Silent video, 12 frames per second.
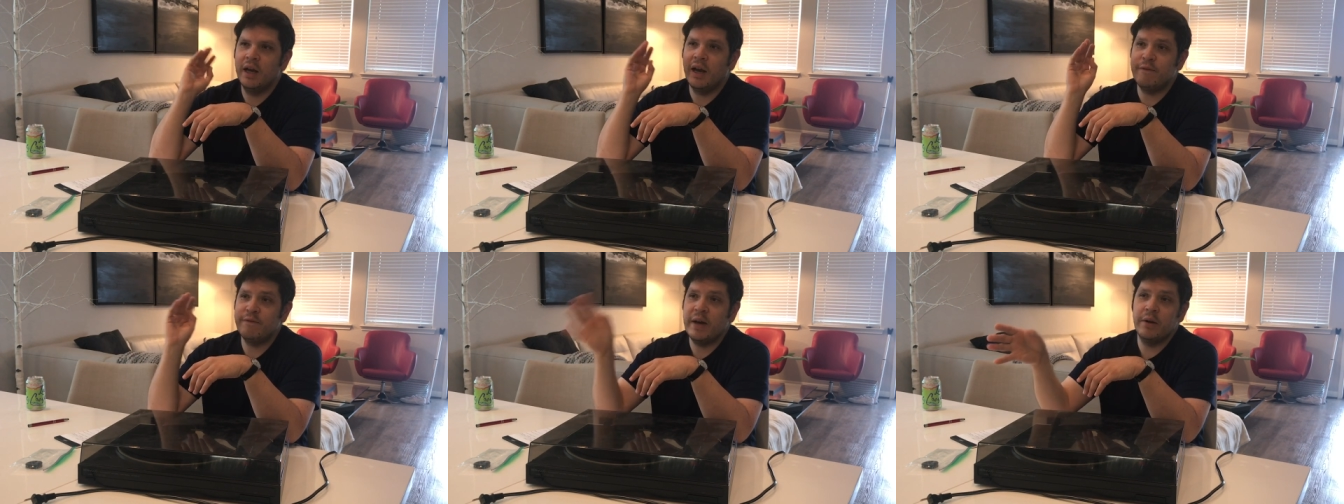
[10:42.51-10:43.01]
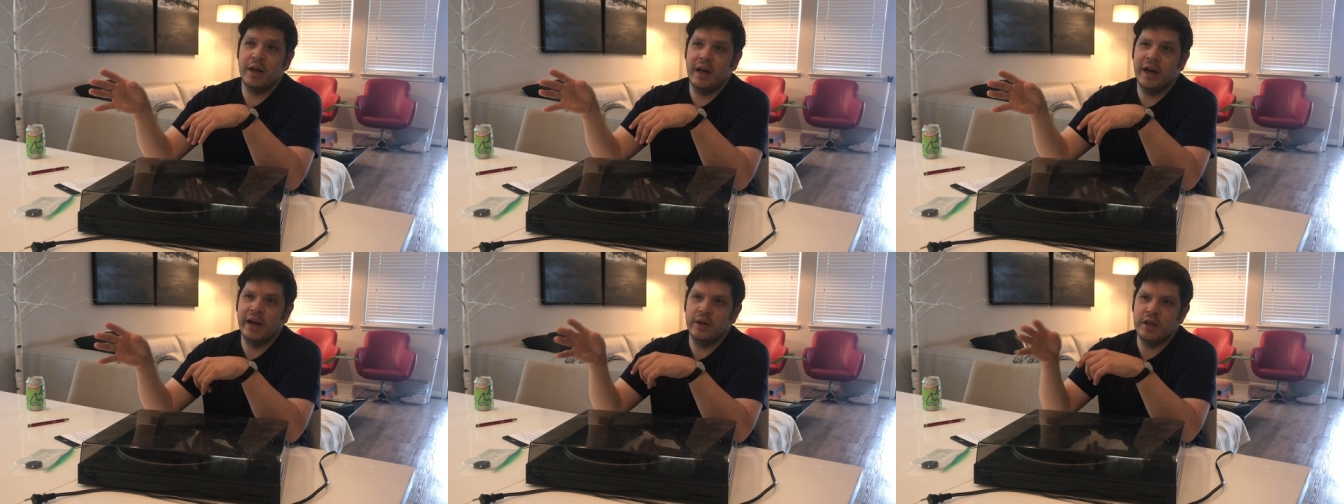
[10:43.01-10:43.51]
I found a
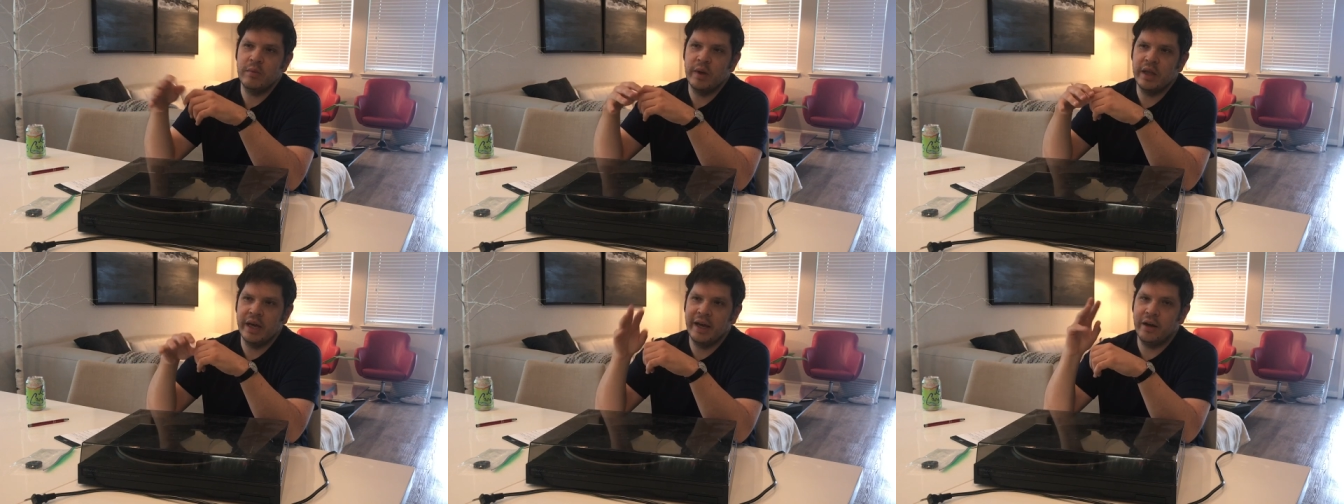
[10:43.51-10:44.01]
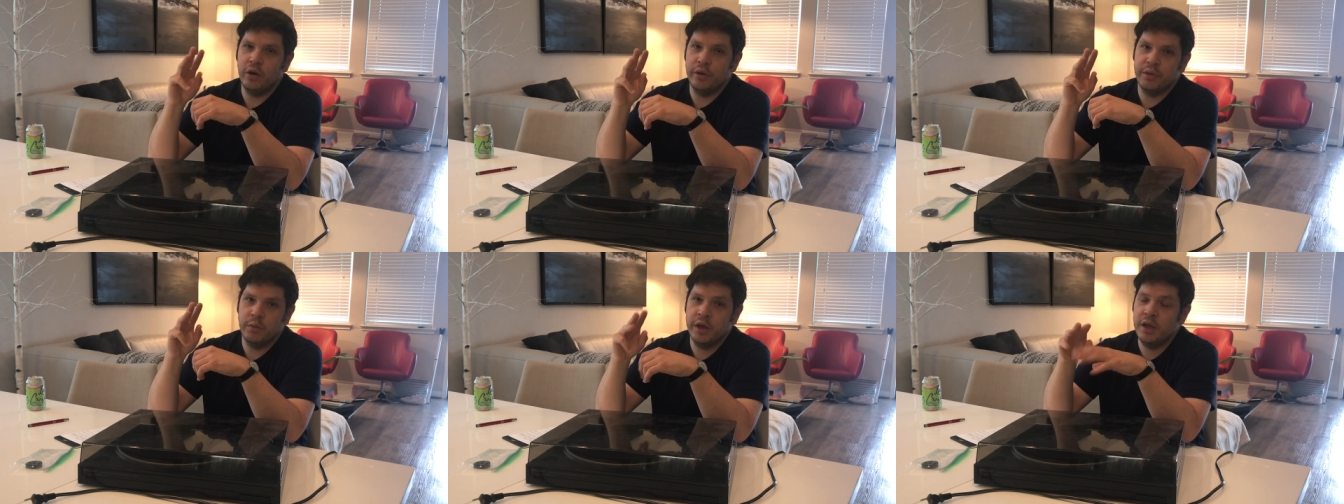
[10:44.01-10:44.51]
guy on eBay that had all
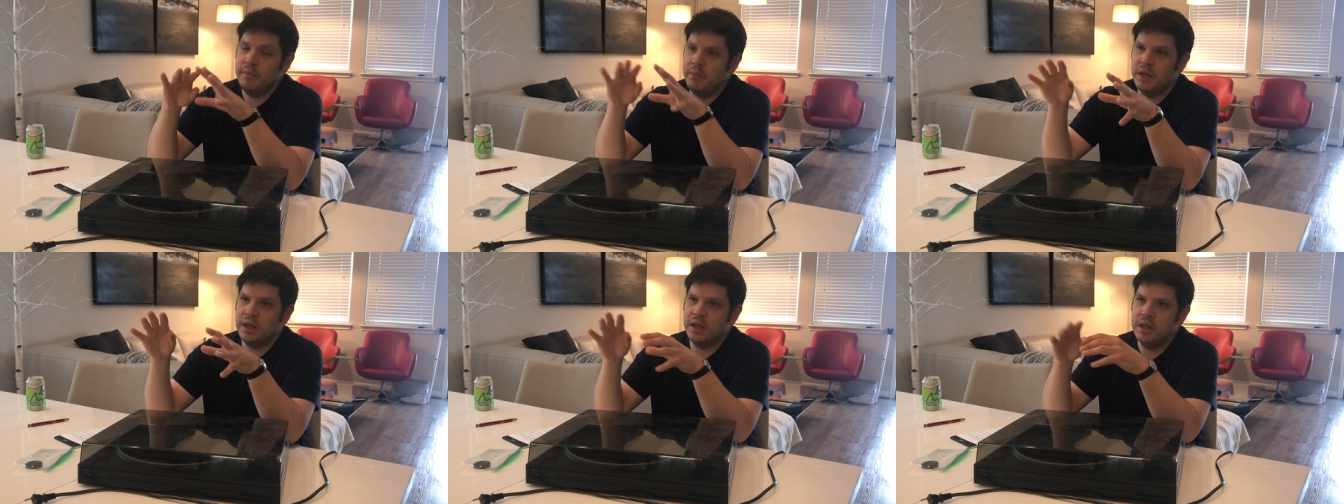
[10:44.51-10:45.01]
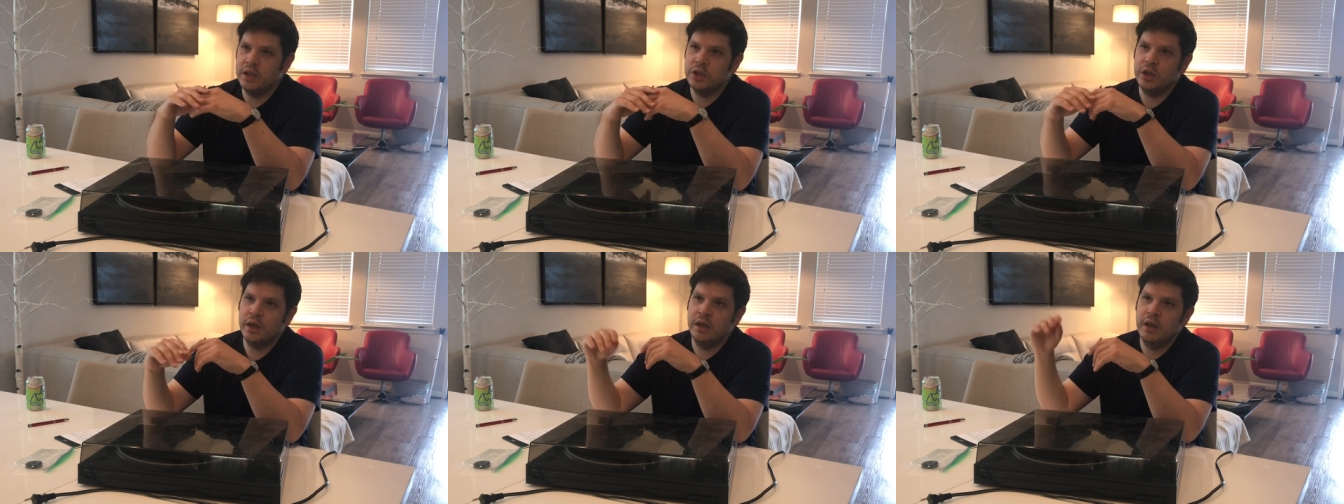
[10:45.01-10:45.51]
three, mint
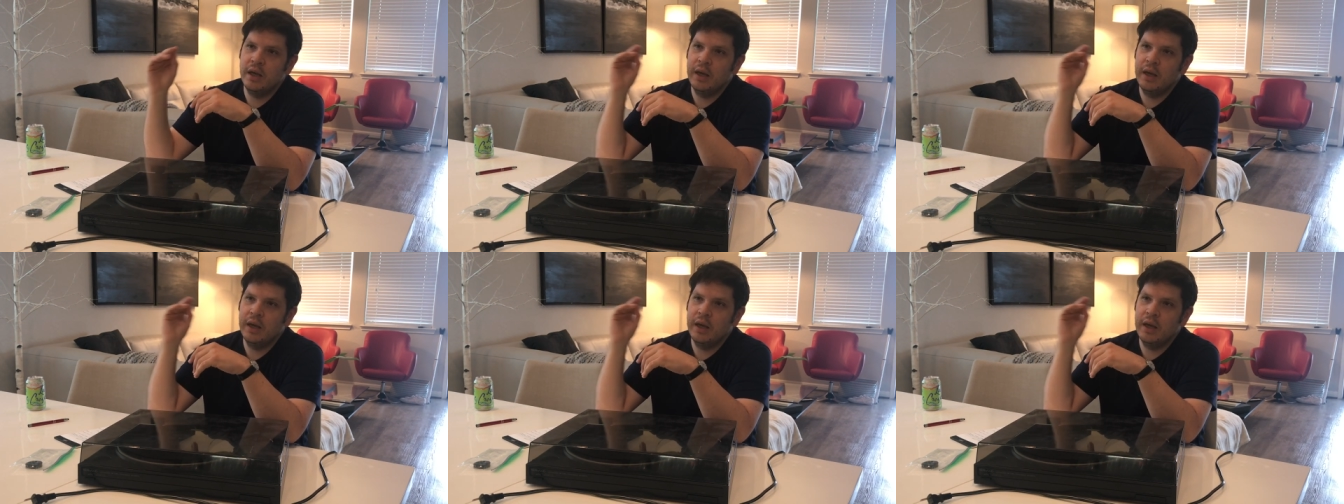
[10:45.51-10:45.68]
condition,